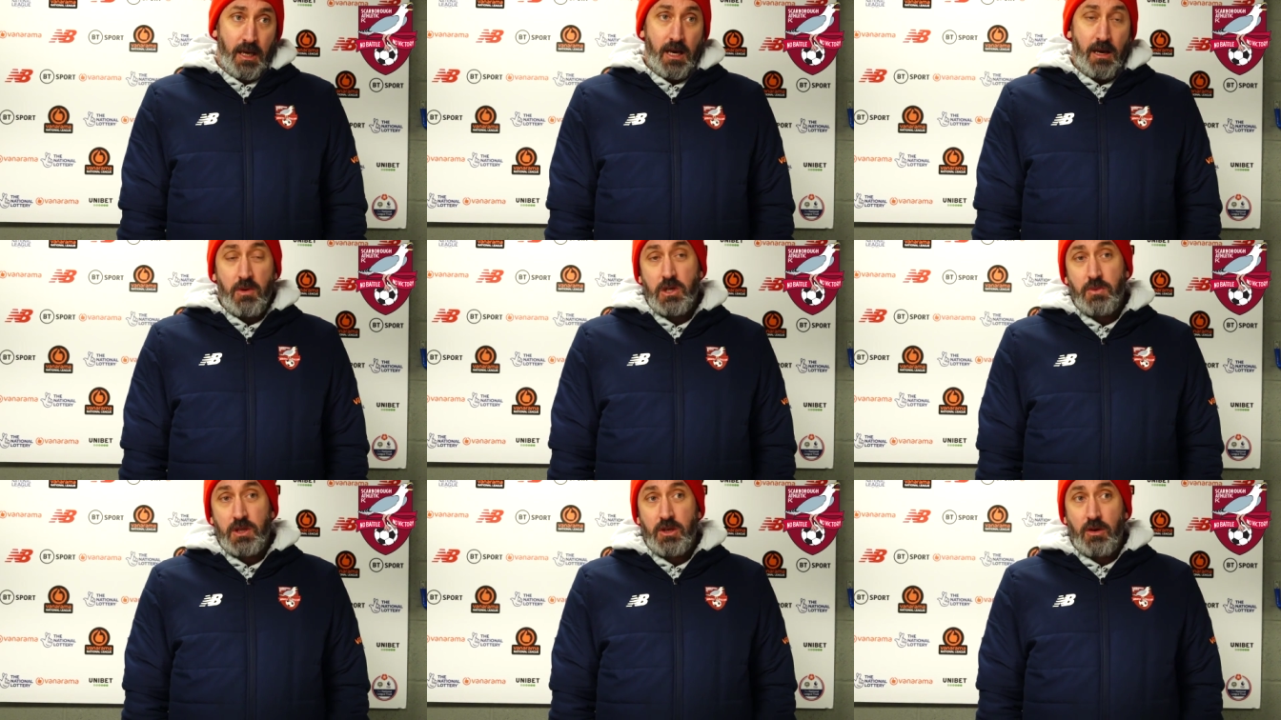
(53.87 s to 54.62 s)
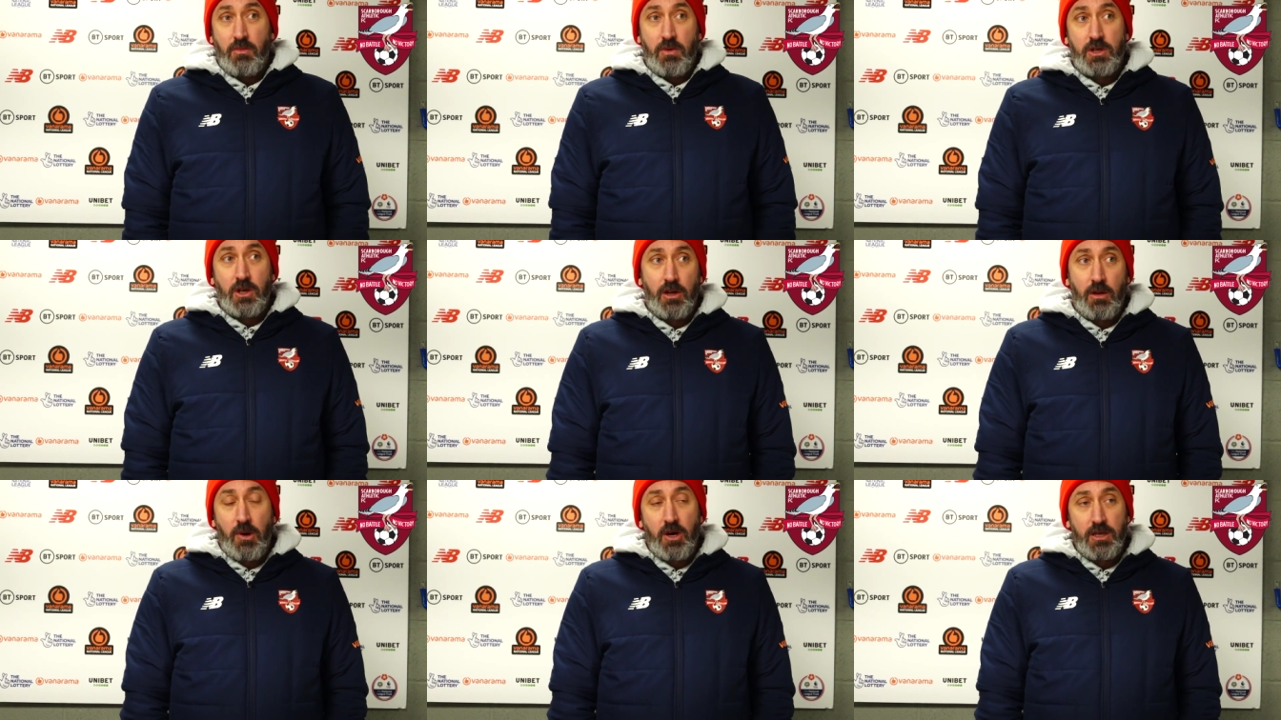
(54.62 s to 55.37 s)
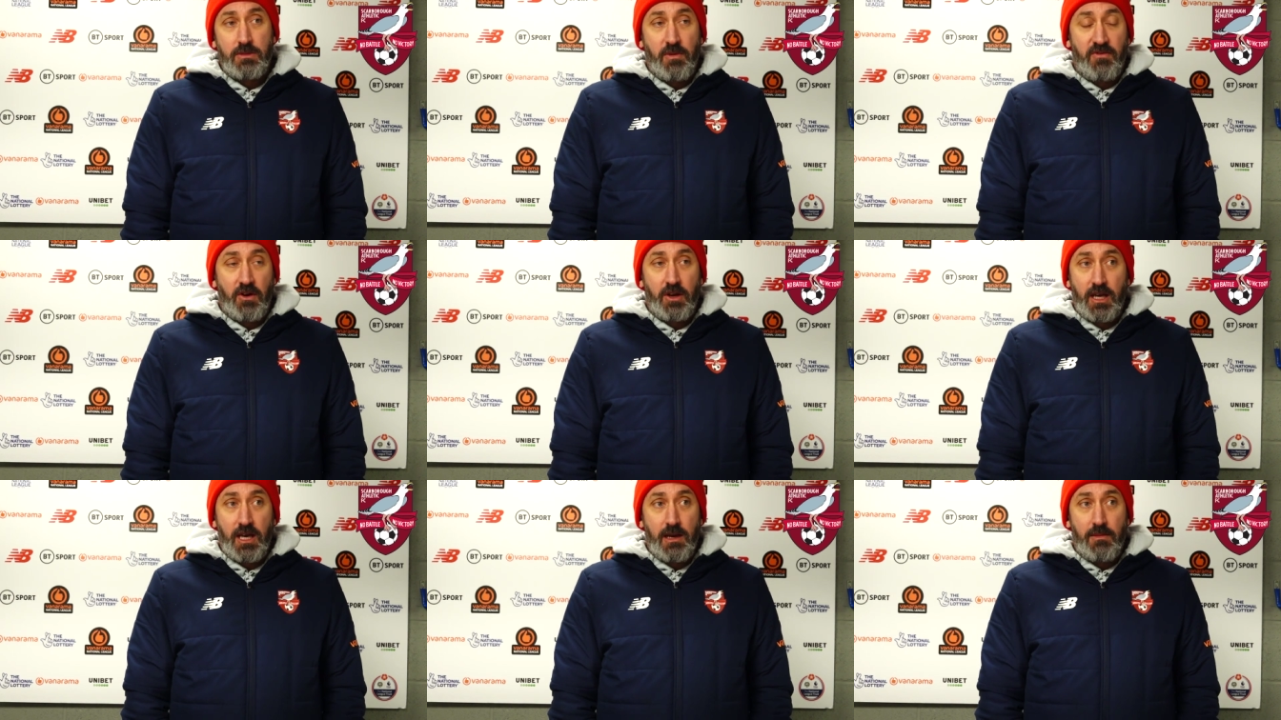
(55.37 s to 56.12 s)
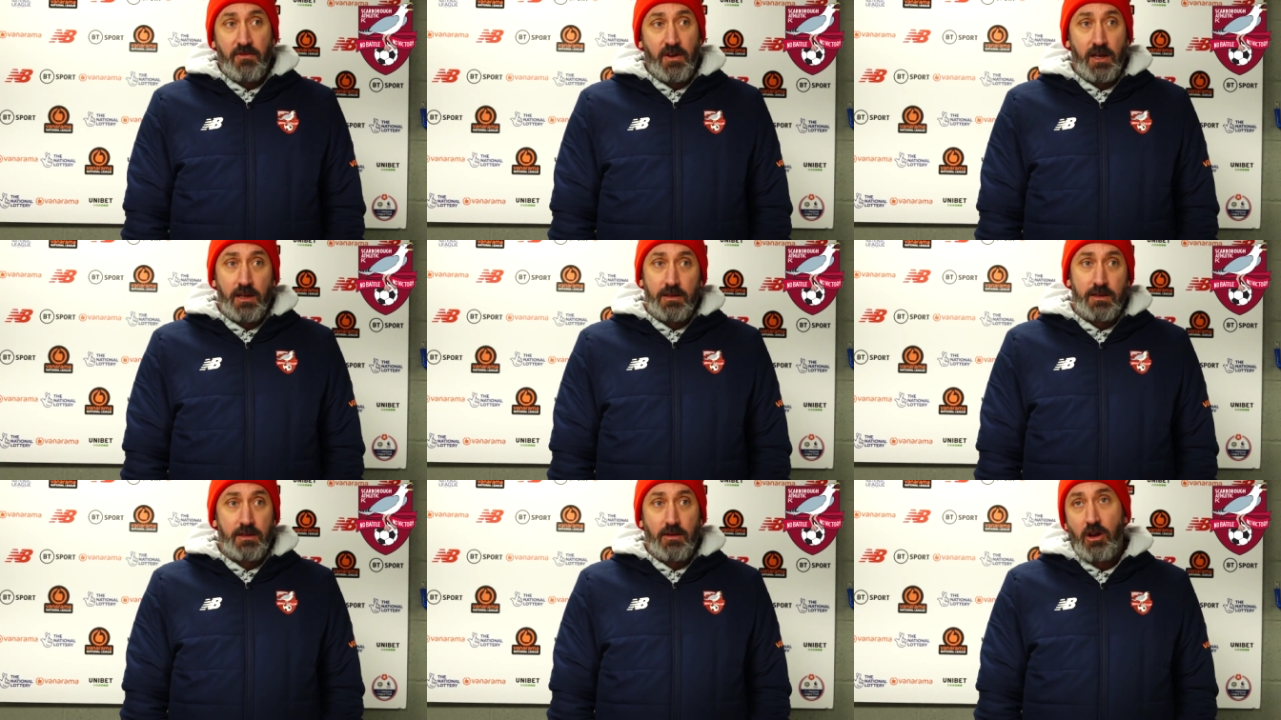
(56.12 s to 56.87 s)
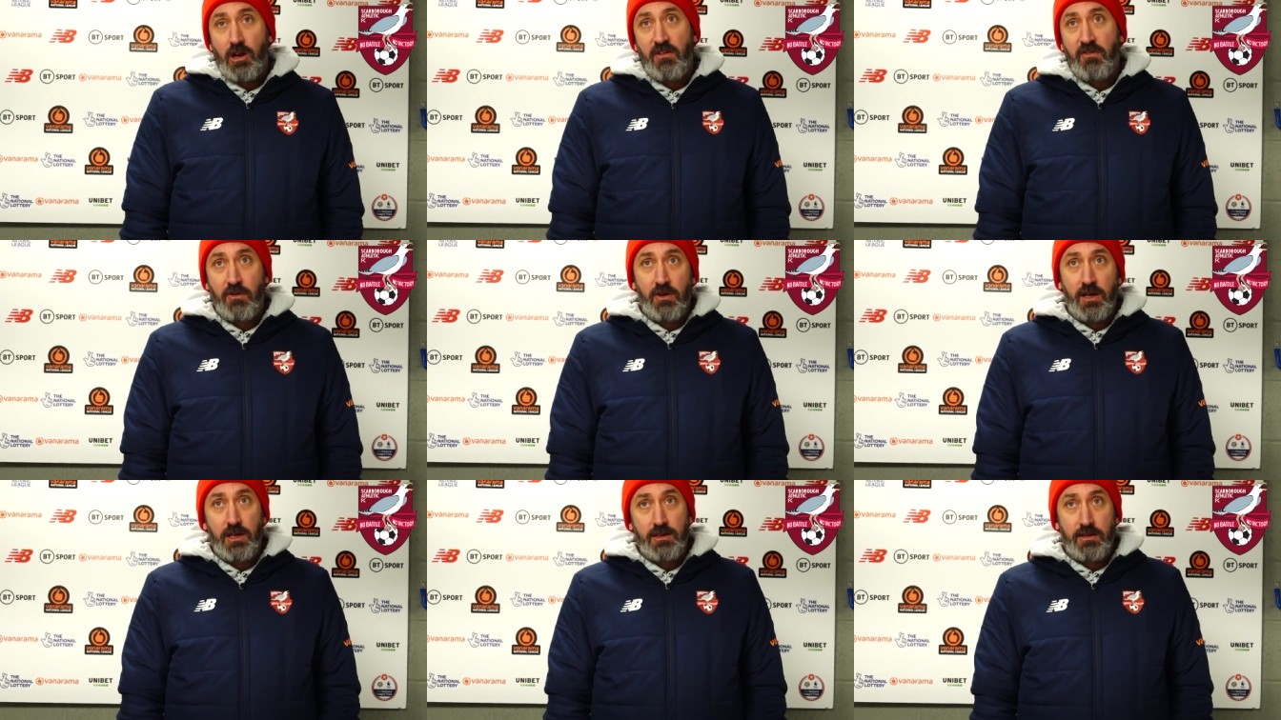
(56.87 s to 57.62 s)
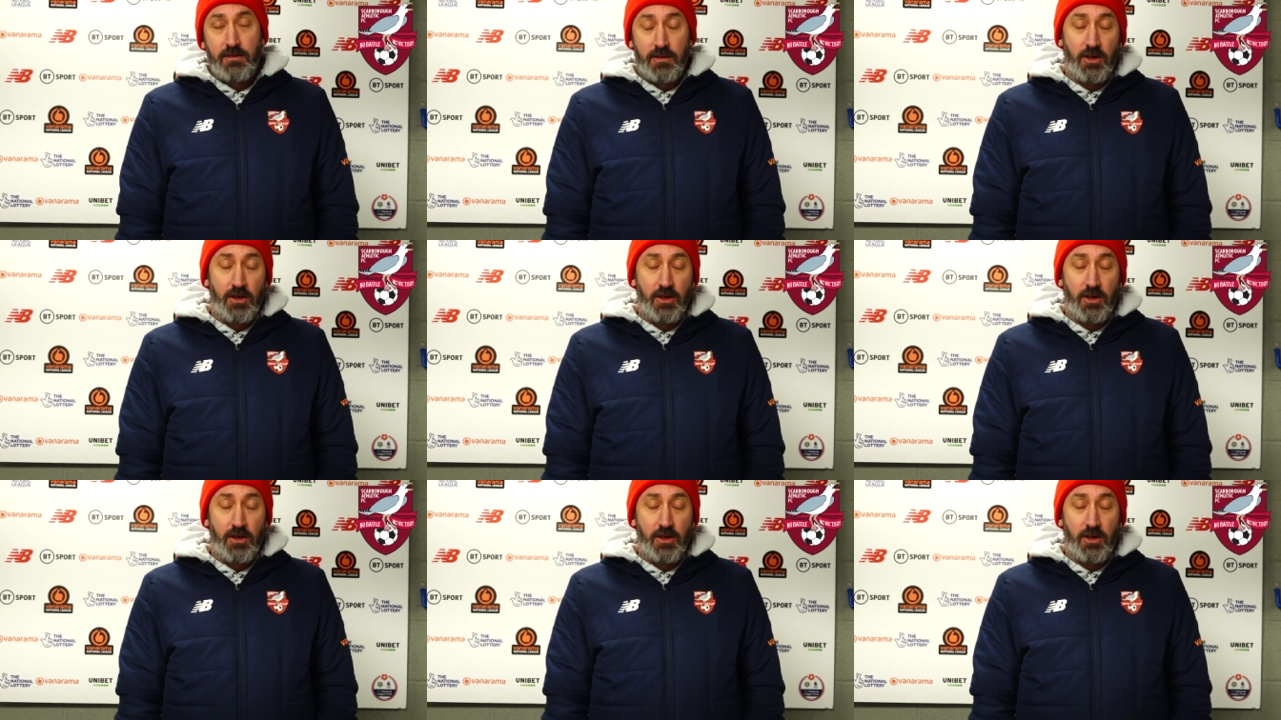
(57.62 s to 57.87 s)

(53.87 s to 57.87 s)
Which we told the boys before the game that he's all left-footed.